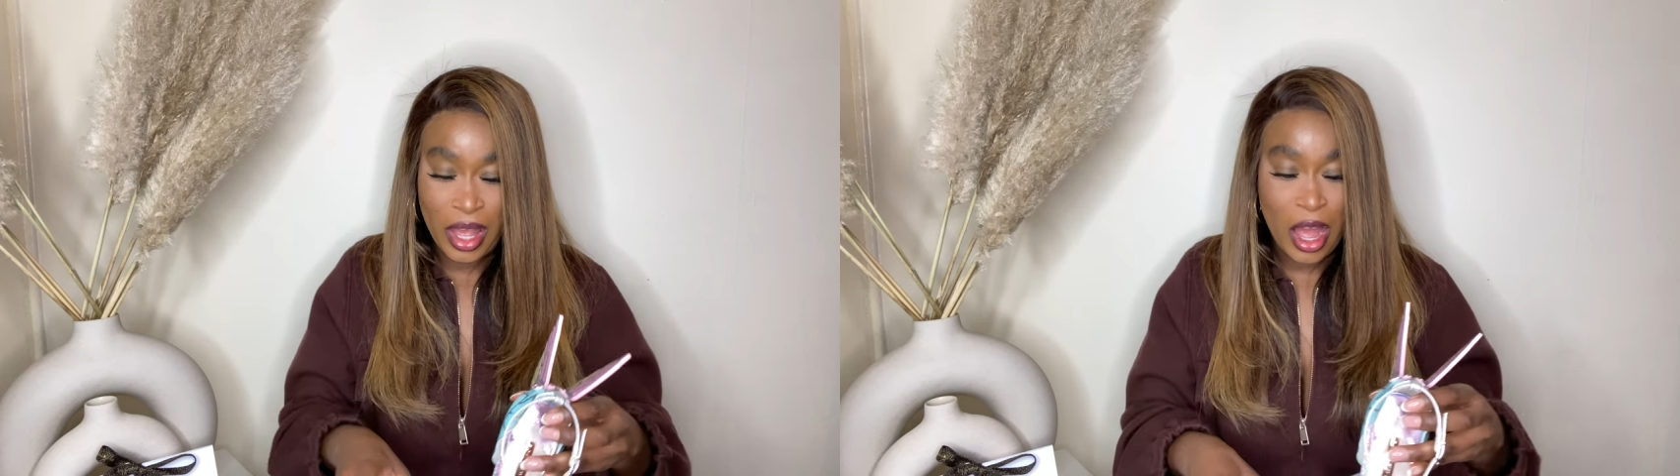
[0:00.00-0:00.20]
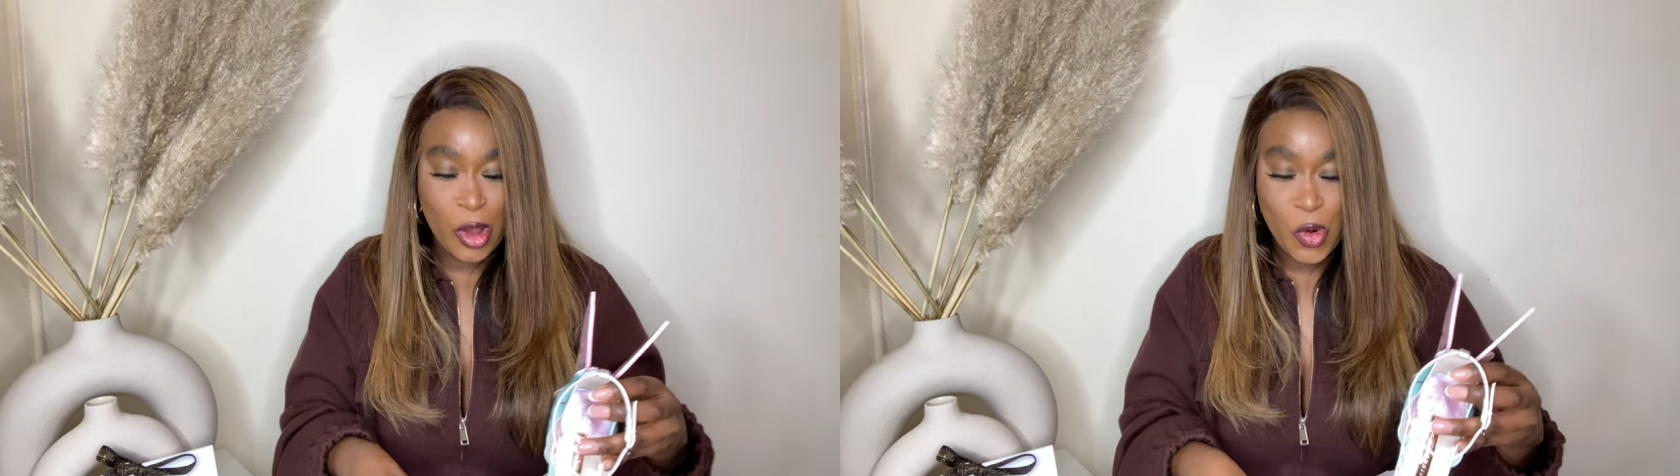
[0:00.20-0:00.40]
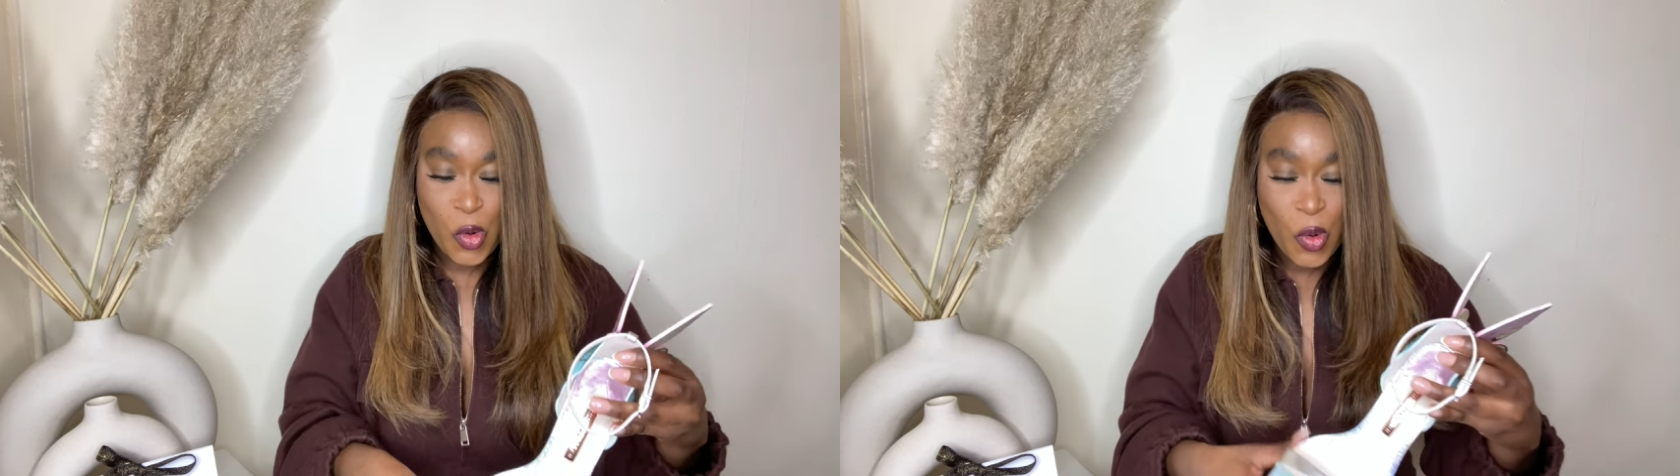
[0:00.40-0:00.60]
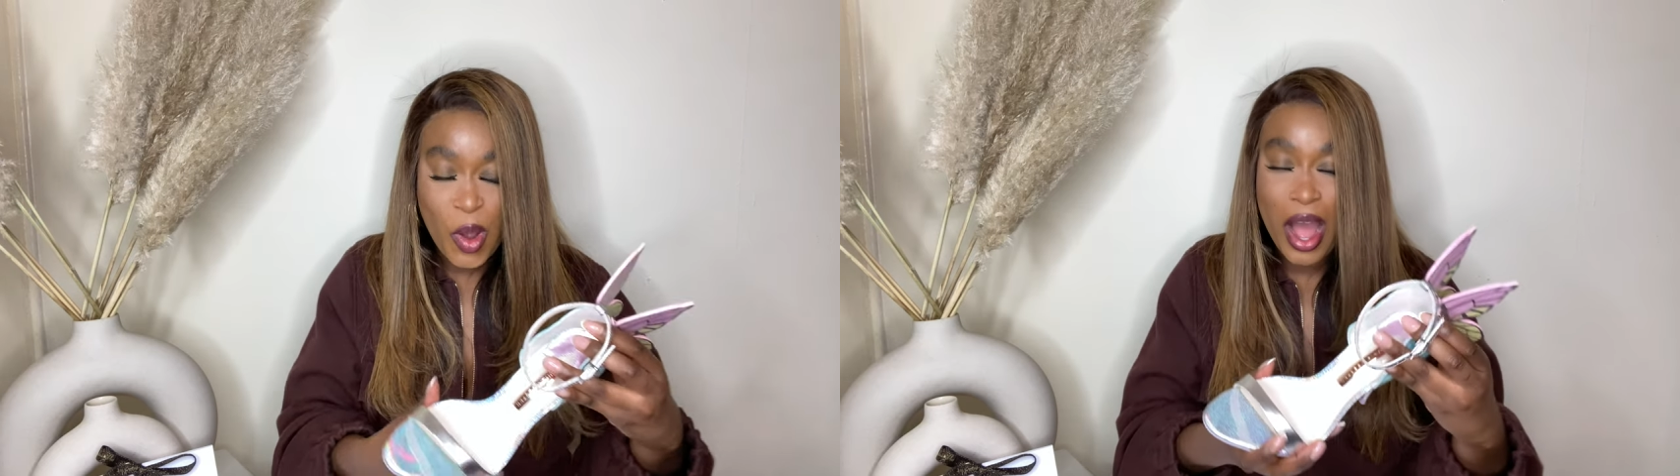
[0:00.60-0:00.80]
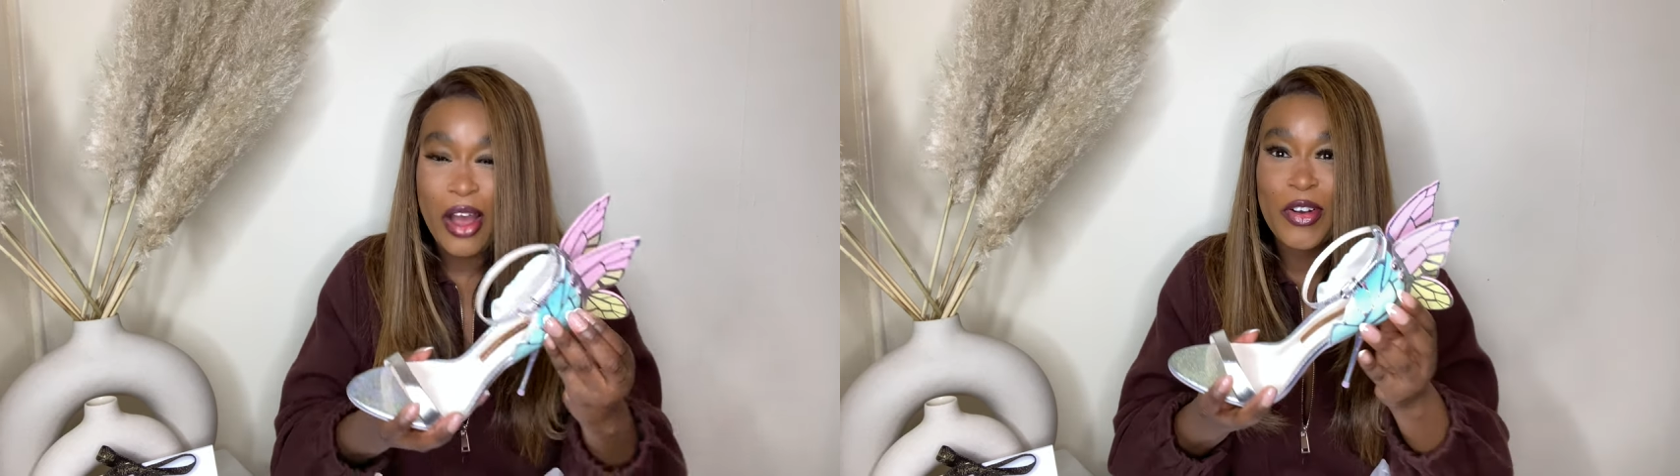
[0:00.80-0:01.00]

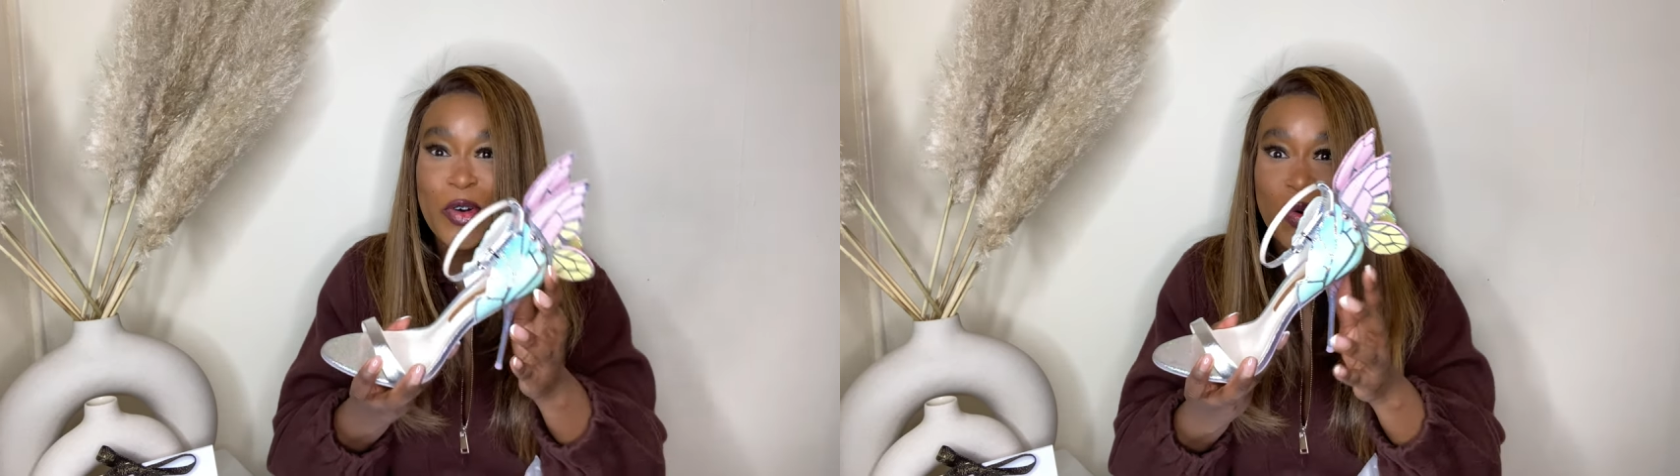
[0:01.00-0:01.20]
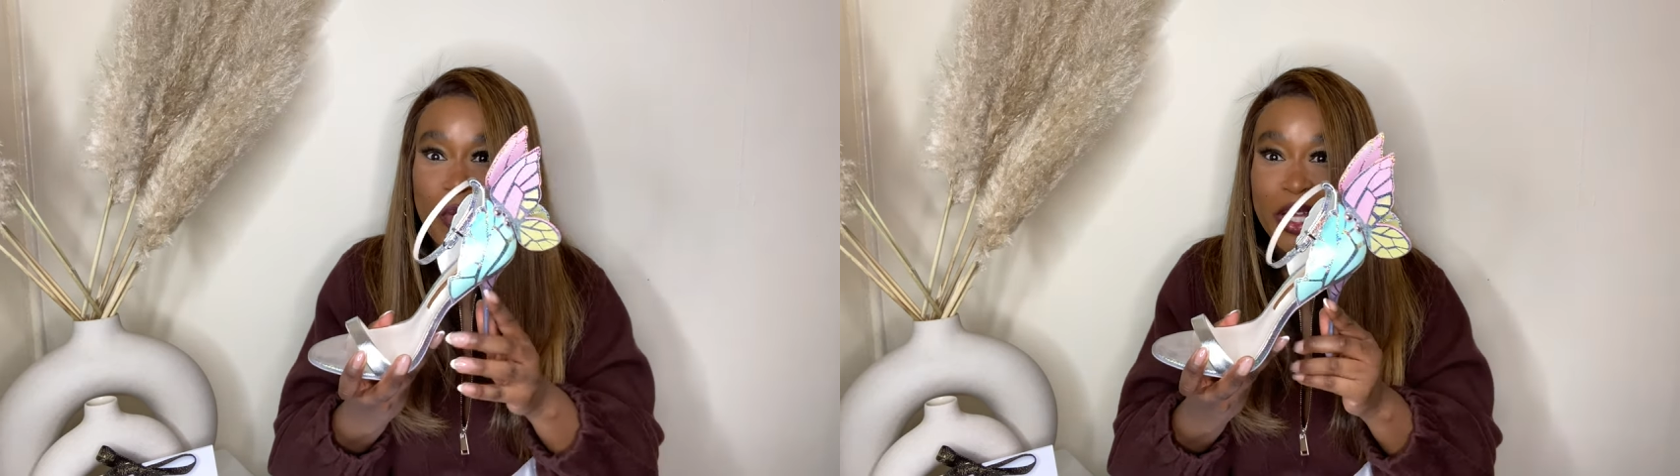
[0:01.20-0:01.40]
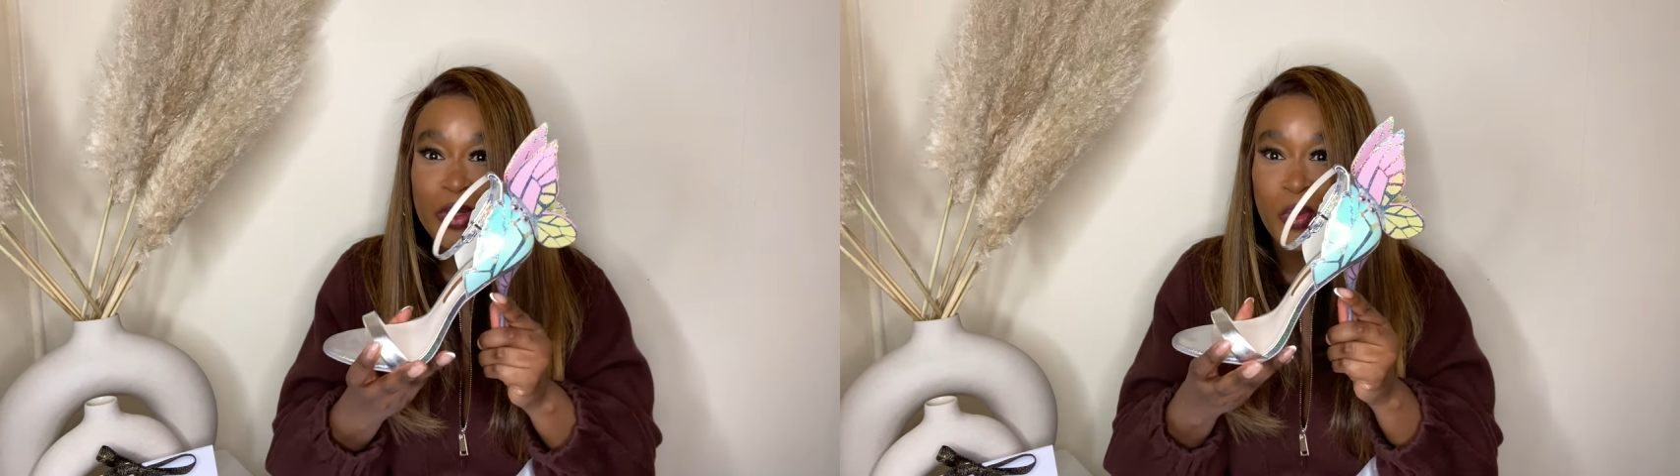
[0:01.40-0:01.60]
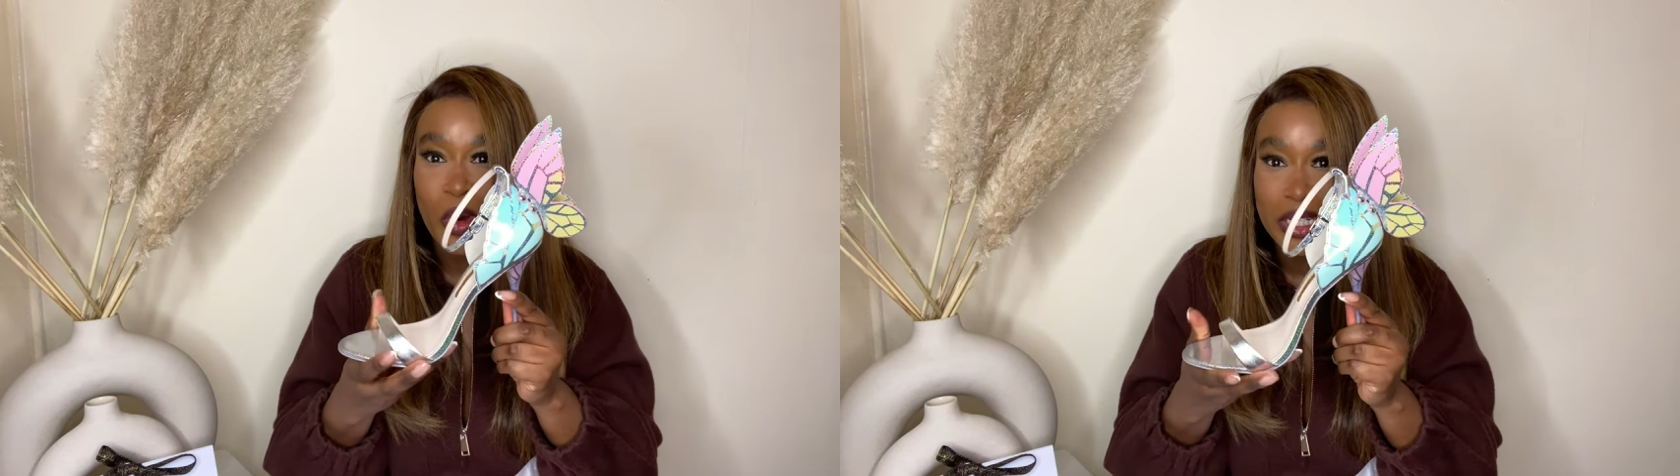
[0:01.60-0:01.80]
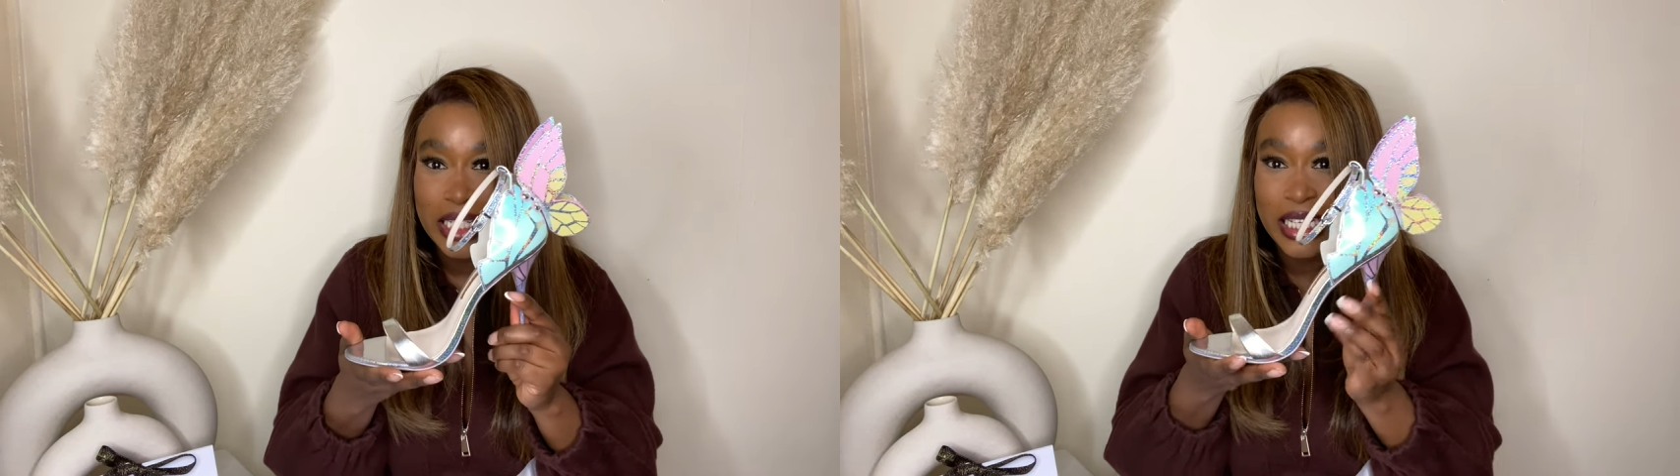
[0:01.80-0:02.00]
I've always
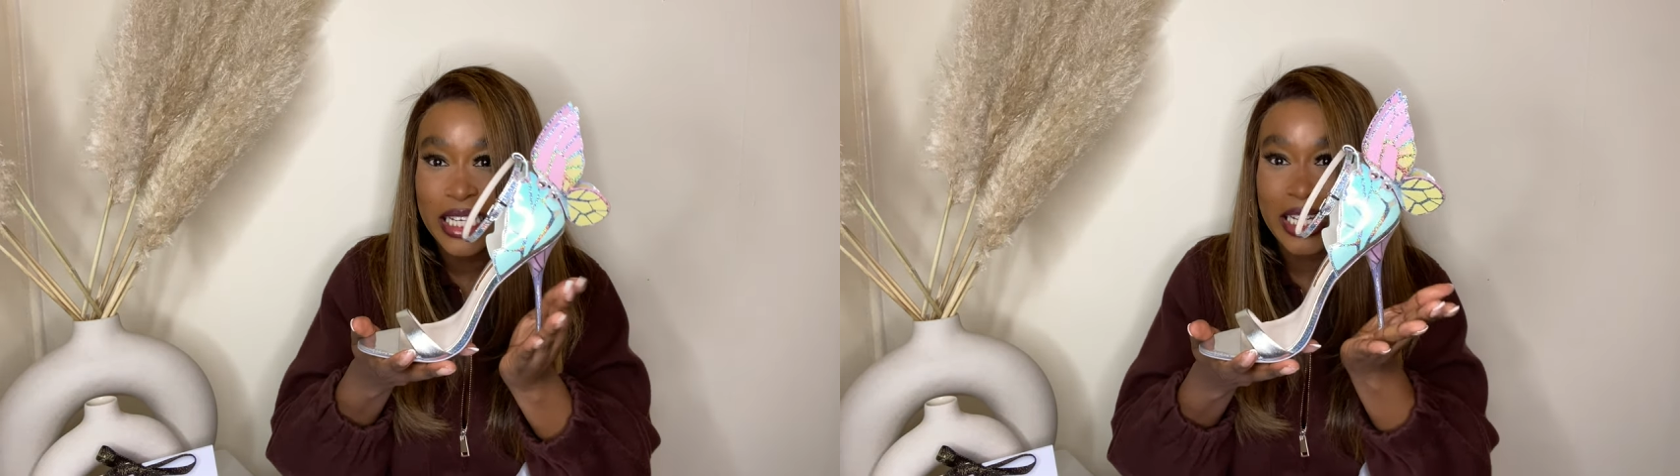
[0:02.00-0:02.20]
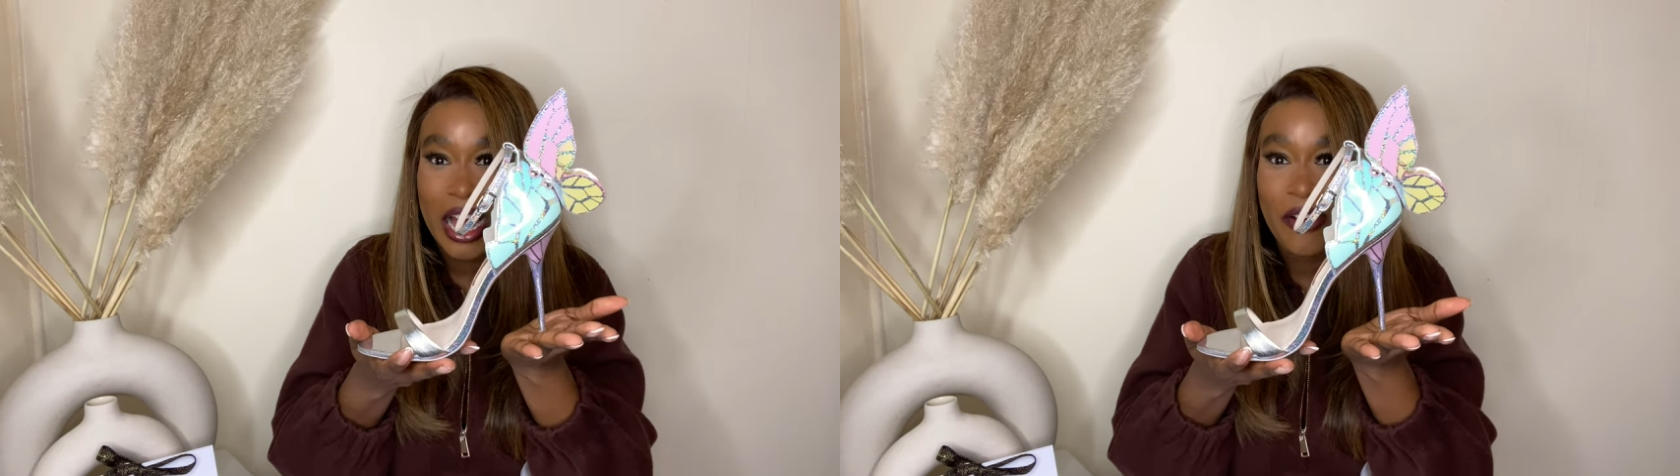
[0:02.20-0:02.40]
wanted